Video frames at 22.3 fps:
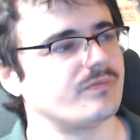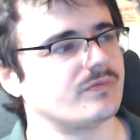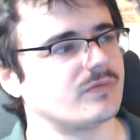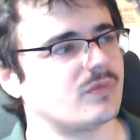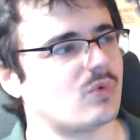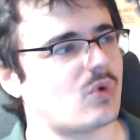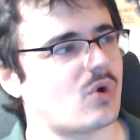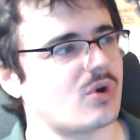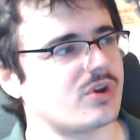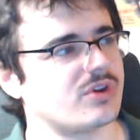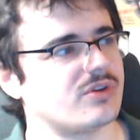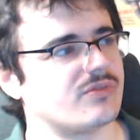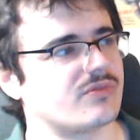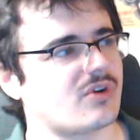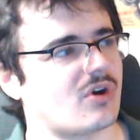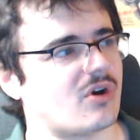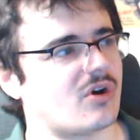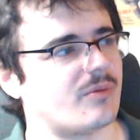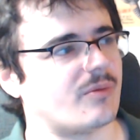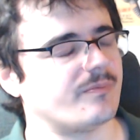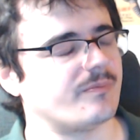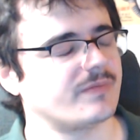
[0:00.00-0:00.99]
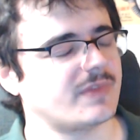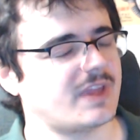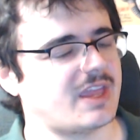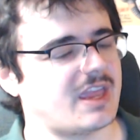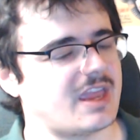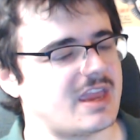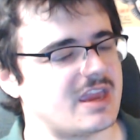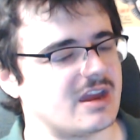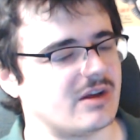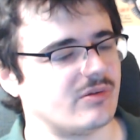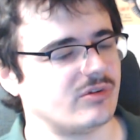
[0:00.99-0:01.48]
What you've got
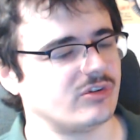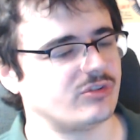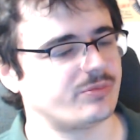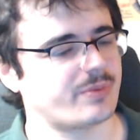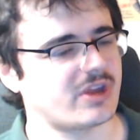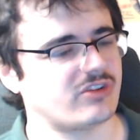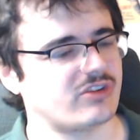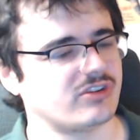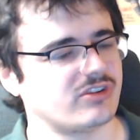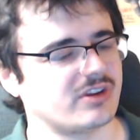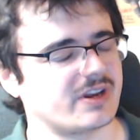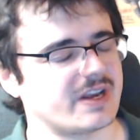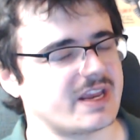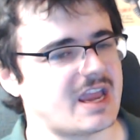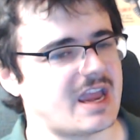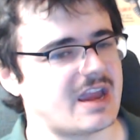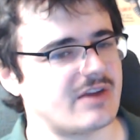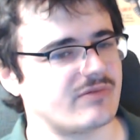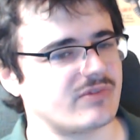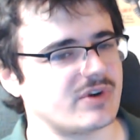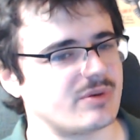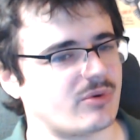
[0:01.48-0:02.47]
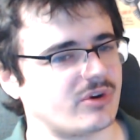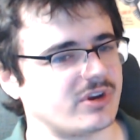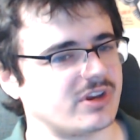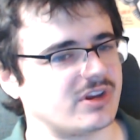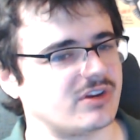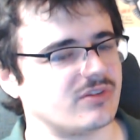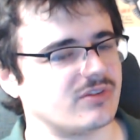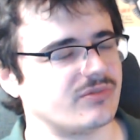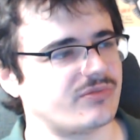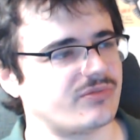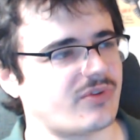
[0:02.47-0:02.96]
here is basically everybody
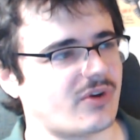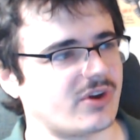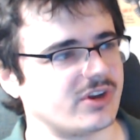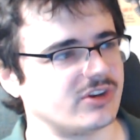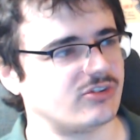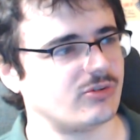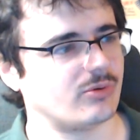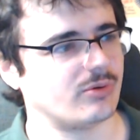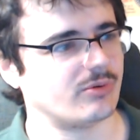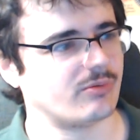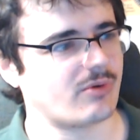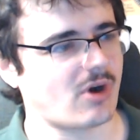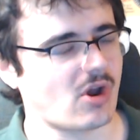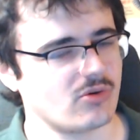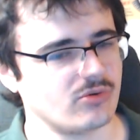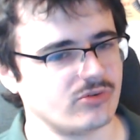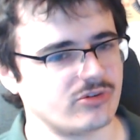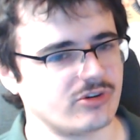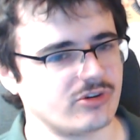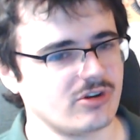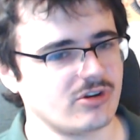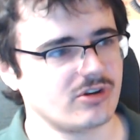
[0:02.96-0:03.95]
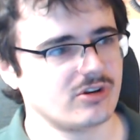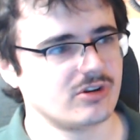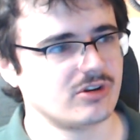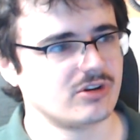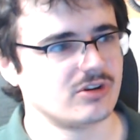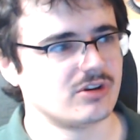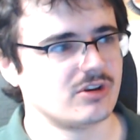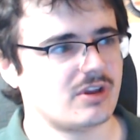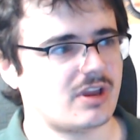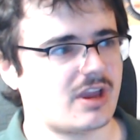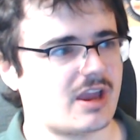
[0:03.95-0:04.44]
confined to a road.
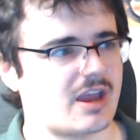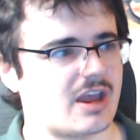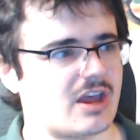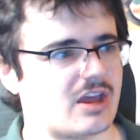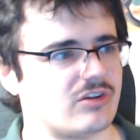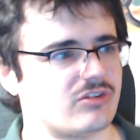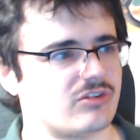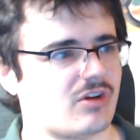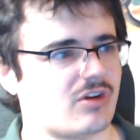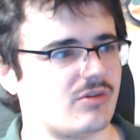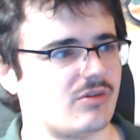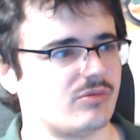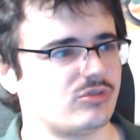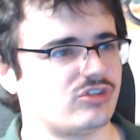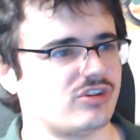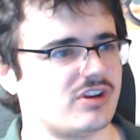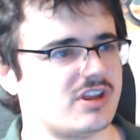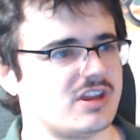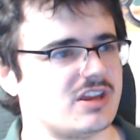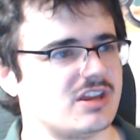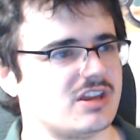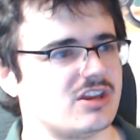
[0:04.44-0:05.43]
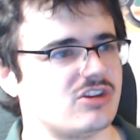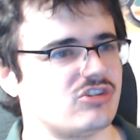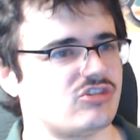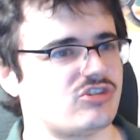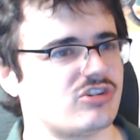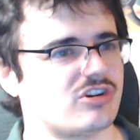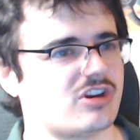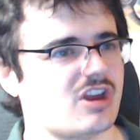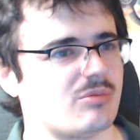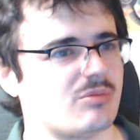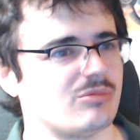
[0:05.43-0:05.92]
And obviously it
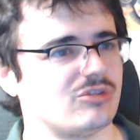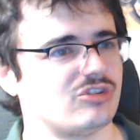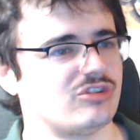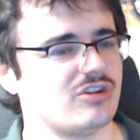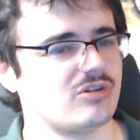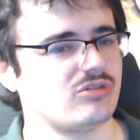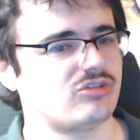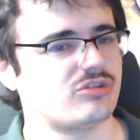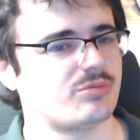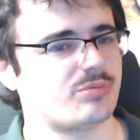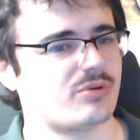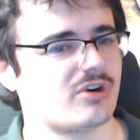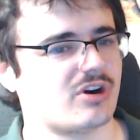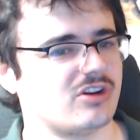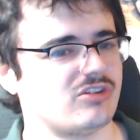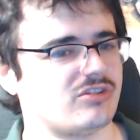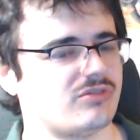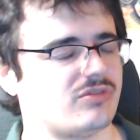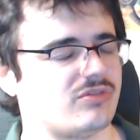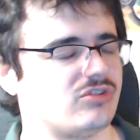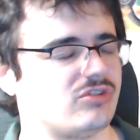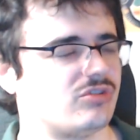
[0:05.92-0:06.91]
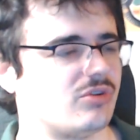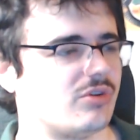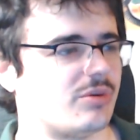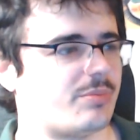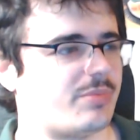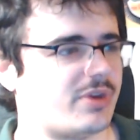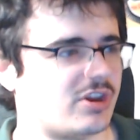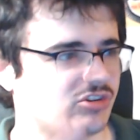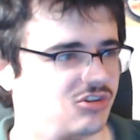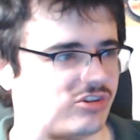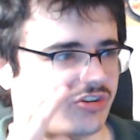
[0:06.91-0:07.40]
should come as no surprise if you saw the
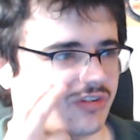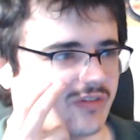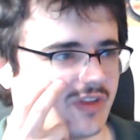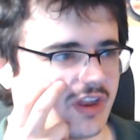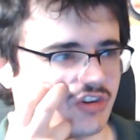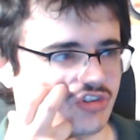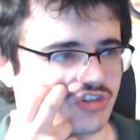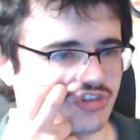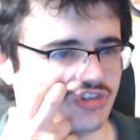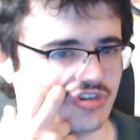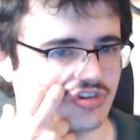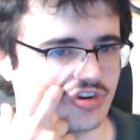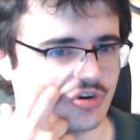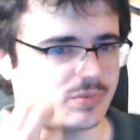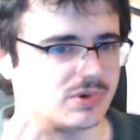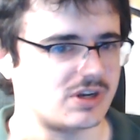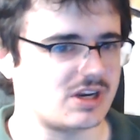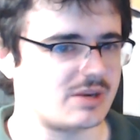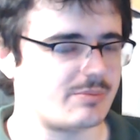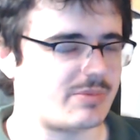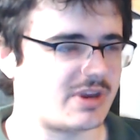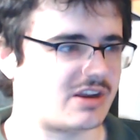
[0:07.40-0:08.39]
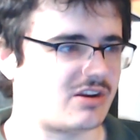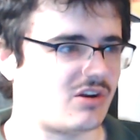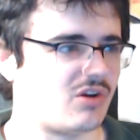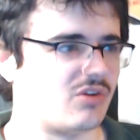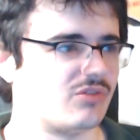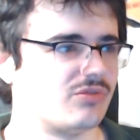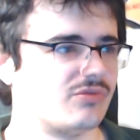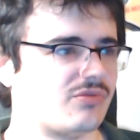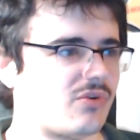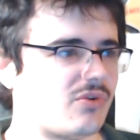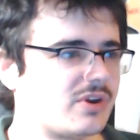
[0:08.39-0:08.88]
pictures of that stupidly big
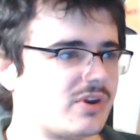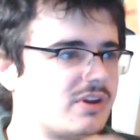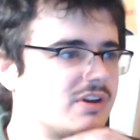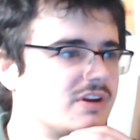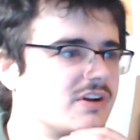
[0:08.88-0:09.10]
convoy,